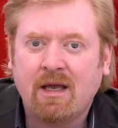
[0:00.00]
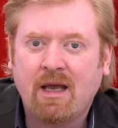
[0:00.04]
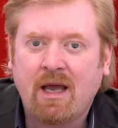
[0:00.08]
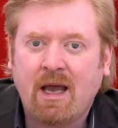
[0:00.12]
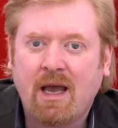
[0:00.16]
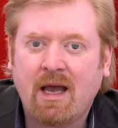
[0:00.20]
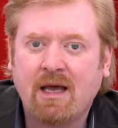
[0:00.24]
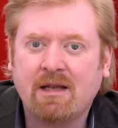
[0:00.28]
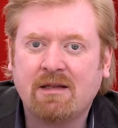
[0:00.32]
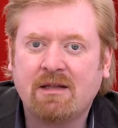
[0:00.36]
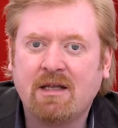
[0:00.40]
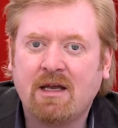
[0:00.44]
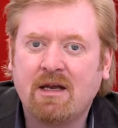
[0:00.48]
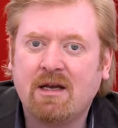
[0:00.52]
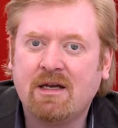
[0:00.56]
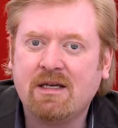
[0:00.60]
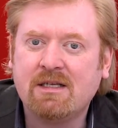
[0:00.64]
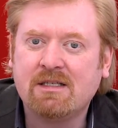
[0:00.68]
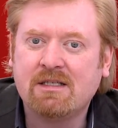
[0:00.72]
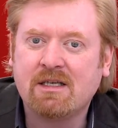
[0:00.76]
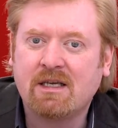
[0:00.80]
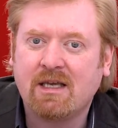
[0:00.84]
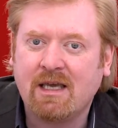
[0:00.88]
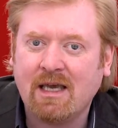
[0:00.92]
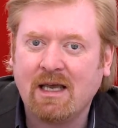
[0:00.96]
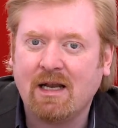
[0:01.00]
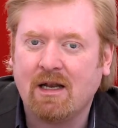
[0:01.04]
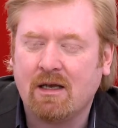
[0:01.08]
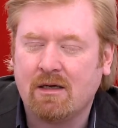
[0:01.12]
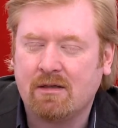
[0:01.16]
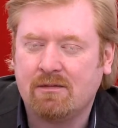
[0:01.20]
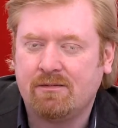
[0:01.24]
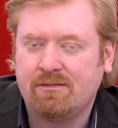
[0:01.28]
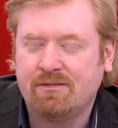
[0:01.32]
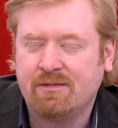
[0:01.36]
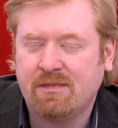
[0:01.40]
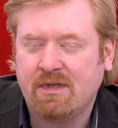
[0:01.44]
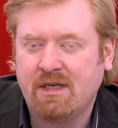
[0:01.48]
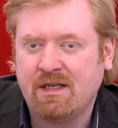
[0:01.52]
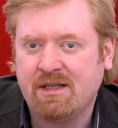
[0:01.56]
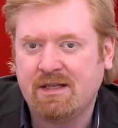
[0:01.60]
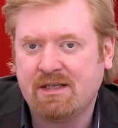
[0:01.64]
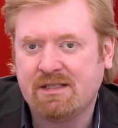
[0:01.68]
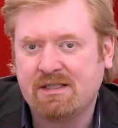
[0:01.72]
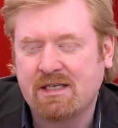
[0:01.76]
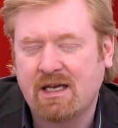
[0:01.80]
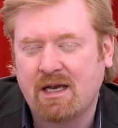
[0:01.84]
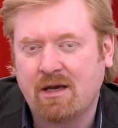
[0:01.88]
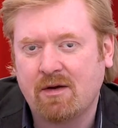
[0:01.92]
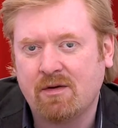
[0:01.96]
And there is a killer in the
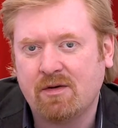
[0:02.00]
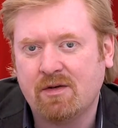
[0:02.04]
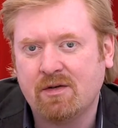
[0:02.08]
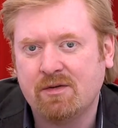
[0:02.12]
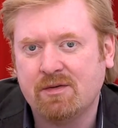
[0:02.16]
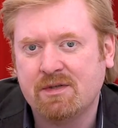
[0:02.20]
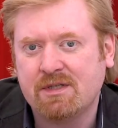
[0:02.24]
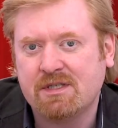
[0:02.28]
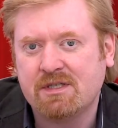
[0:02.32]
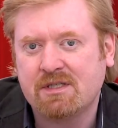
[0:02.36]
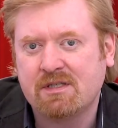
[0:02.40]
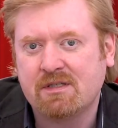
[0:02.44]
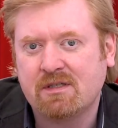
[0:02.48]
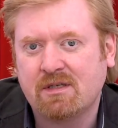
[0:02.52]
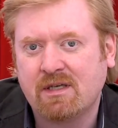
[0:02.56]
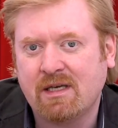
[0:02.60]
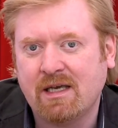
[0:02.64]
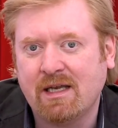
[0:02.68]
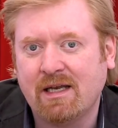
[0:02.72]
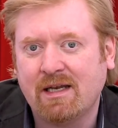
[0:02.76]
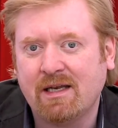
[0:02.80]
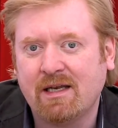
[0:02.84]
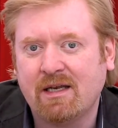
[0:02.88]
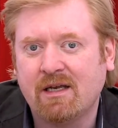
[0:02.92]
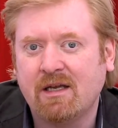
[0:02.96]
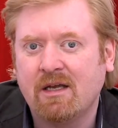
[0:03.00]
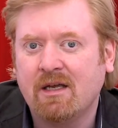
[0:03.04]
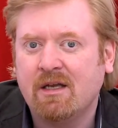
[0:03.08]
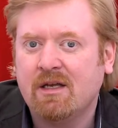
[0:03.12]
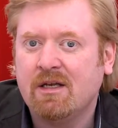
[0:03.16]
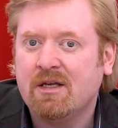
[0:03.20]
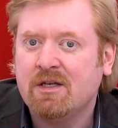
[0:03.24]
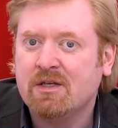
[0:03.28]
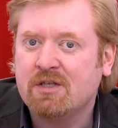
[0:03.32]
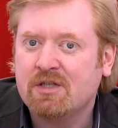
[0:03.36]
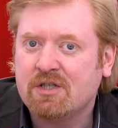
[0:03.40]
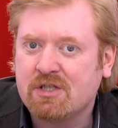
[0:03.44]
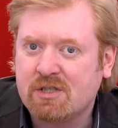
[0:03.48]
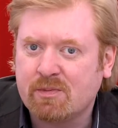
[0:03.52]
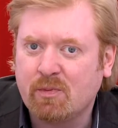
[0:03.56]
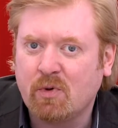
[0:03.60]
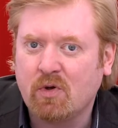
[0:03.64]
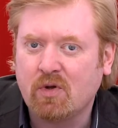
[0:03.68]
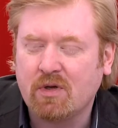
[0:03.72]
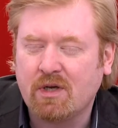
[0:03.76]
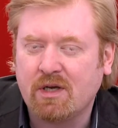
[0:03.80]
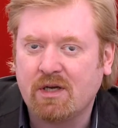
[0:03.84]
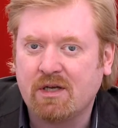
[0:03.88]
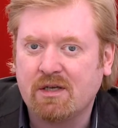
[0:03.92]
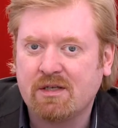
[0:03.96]
town who is killing
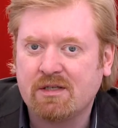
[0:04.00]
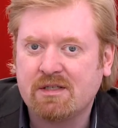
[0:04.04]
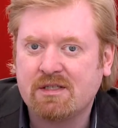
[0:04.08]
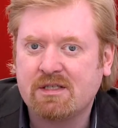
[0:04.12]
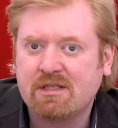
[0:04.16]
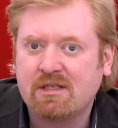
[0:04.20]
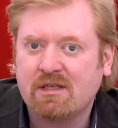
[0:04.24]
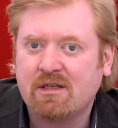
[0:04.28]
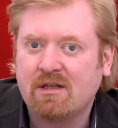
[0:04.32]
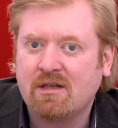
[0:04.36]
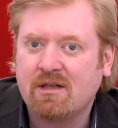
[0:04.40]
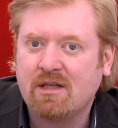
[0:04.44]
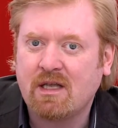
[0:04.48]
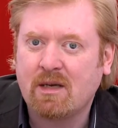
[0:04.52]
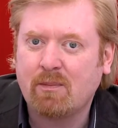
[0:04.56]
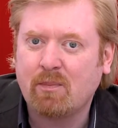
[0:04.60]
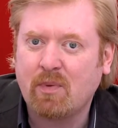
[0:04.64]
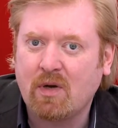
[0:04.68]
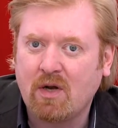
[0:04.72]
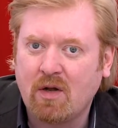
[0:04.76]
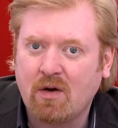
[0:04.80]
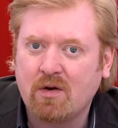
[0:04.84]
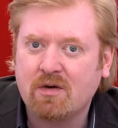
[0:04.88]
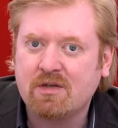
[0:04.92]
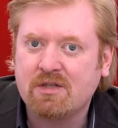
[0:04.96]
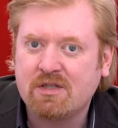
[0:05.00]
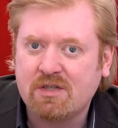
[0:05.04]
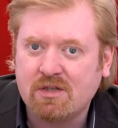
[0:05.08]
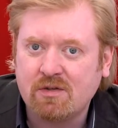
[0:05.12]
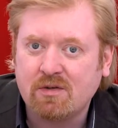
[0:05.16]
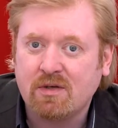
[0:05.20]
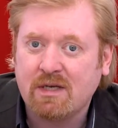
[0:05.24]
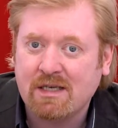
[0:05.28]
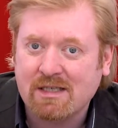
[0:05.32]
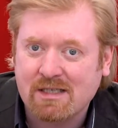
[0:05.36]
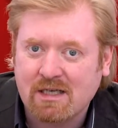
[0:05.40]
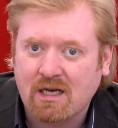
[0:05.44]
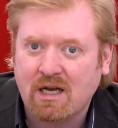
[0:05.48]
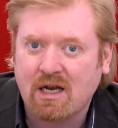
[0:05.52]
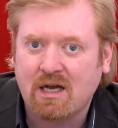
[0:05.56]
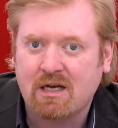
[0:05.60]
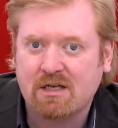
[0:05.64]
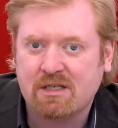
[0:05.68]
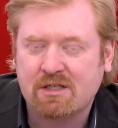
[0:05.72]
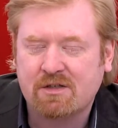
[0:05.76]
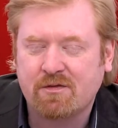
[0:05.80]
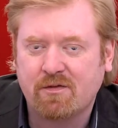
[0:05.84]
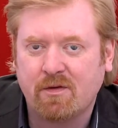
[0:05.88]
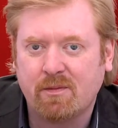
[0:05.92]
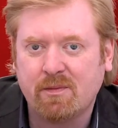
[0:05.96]
small girls that belong to his
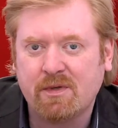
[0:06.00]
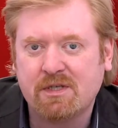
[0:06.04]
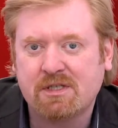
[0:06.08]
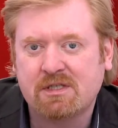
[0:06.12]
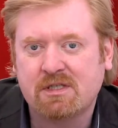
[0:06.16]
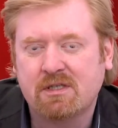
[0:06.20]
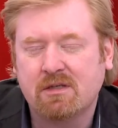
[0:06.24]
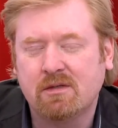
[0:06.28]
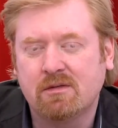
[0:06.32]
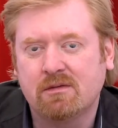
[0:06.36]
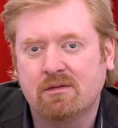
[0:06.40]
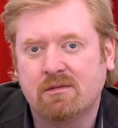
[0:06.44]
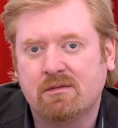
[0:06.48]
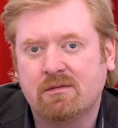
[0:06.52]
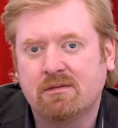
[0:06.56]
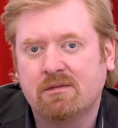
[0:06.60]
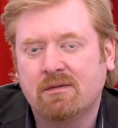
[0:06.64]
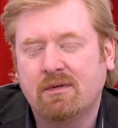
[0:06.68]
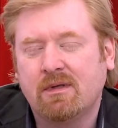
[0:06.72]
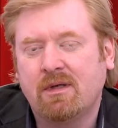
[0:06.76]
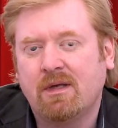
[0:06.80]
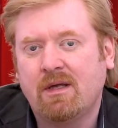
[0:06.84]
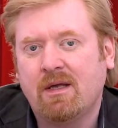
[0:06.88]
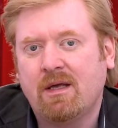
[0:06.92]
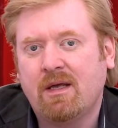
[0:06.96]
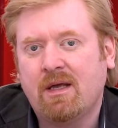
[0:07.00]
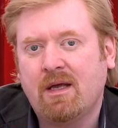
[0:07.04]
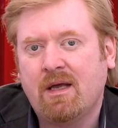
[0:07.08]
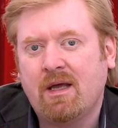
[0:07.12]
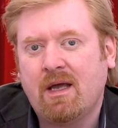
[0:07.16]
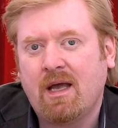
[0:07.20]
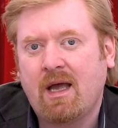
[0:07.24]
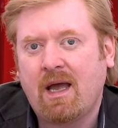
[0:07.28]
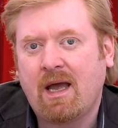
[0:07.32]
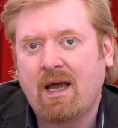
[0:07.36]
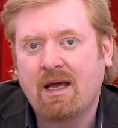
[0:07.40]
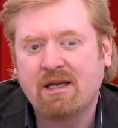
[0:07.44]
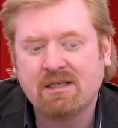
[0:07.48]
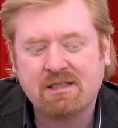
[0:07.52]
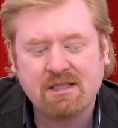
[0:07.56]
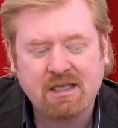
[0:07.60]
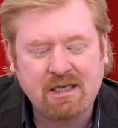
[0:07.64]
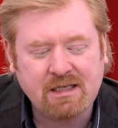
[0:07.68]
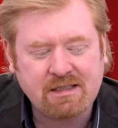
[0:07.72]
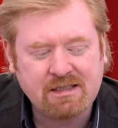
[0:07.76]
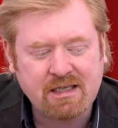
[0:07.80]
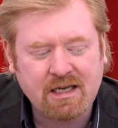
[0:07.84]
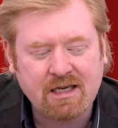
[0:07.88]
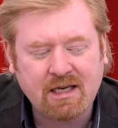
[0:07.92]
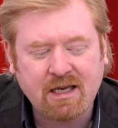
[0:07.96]
class from his school. And he
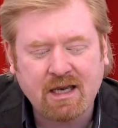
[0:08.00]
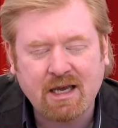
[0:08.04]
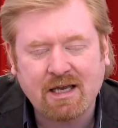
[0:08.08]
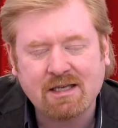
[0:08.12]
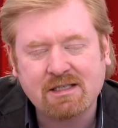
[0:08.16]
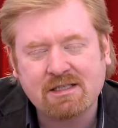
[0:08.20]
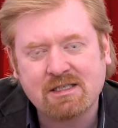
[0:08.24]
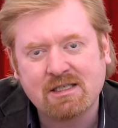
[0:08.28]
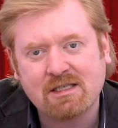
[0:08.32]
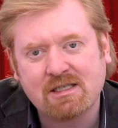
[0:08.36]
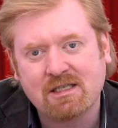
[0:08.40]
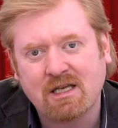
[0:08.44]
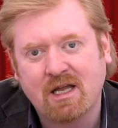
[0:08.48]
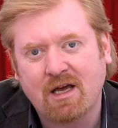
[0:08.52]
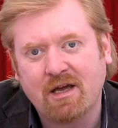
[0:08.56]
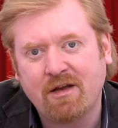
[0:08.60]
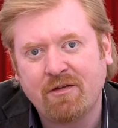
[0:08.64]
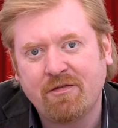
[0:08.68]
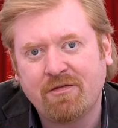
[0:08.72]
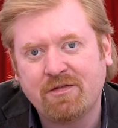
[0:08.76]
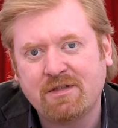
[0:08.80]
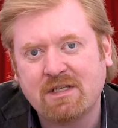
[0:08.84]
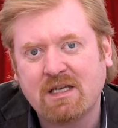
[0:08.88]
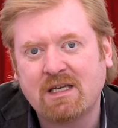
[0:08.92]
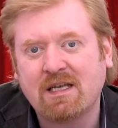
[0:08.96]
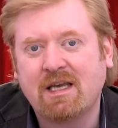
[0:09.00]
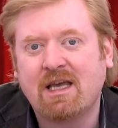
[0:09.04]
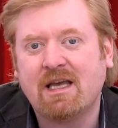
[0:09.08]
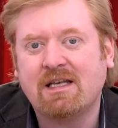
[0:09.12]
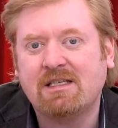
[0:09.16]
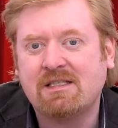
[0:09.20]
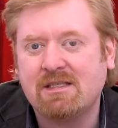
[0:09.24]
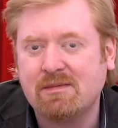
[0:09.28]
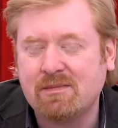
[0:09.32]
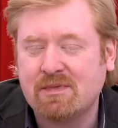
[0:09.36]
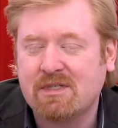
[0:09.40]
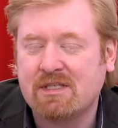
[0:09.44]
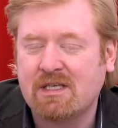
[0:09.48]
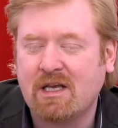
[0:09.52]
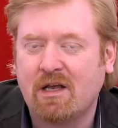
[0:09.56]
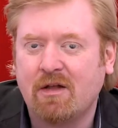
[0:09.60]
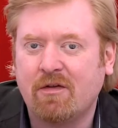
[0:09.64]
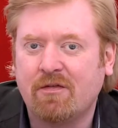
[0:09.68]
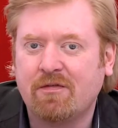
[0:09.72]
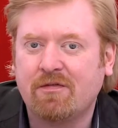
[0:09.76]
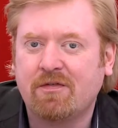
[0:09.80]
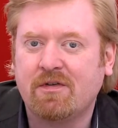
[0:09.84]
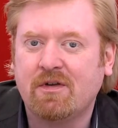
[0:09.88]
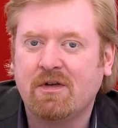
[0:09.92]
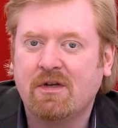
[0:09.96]
dedicates his life, dedicates
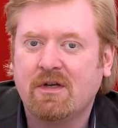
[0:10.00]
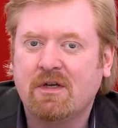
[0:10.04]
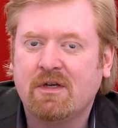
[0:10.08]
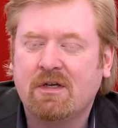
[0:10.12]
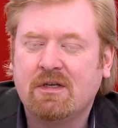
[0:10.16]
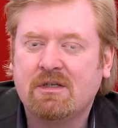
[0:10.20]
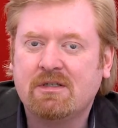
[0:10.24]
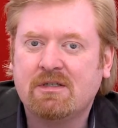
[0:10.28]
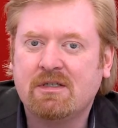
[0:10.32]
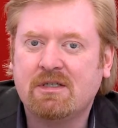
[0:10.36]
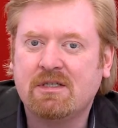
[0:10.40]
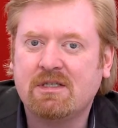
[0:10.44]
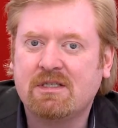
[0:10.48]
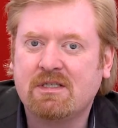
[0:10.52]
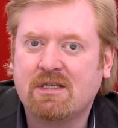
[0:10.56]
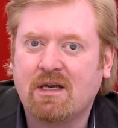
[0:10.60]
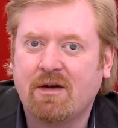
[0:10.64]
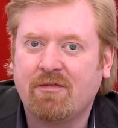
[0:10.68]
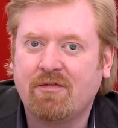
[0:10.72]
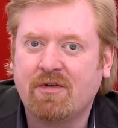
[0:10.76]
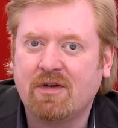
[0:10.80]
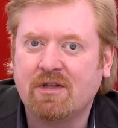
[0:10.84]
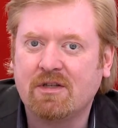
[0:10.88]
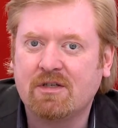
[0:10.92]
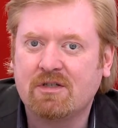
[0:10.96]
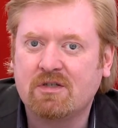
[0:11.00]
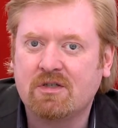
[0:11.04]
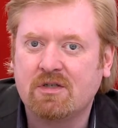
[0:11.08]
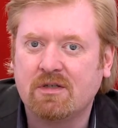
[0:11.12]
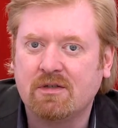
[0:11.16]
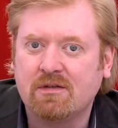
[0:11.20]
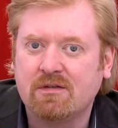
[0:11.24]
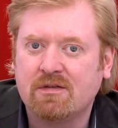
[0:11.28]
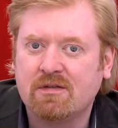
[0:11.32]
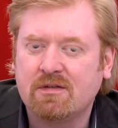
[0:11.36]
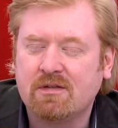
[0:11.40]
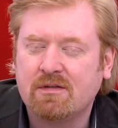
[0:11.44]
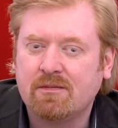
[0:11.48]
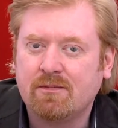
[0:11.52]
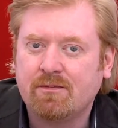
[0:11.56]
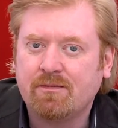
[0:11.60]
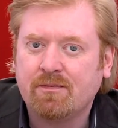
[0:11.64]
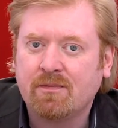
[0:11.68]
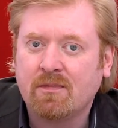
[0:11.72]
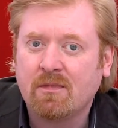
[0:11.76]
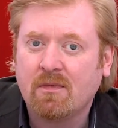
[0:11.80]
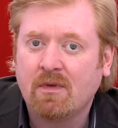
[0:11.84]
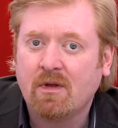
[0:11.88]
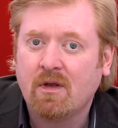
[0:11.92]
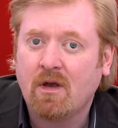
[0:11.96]
himself to discovering the truth
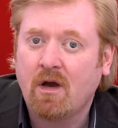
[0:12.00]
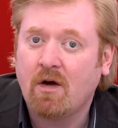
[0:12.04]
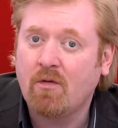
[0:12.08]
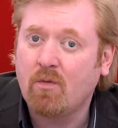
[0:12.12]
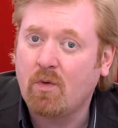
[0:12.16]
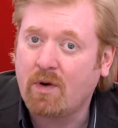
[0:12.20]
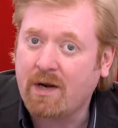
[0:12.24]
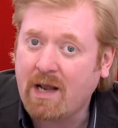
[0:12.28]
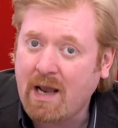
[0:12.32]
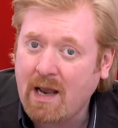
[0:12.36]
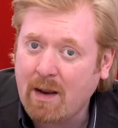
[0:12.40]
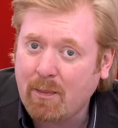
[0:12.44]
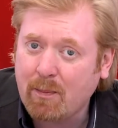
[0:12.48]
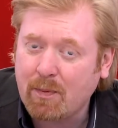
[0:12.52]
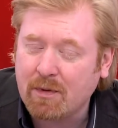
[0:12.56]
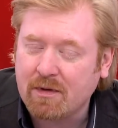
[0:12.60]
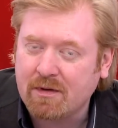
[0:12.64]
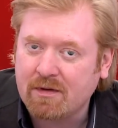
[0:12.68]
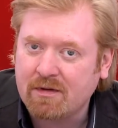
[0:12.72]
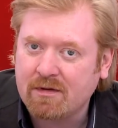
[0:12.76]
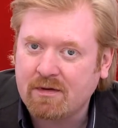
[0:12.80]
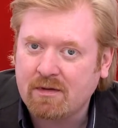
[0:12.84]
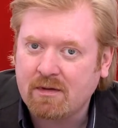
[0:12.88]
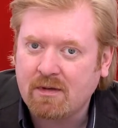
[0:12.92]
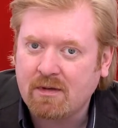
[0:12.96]
of what happened.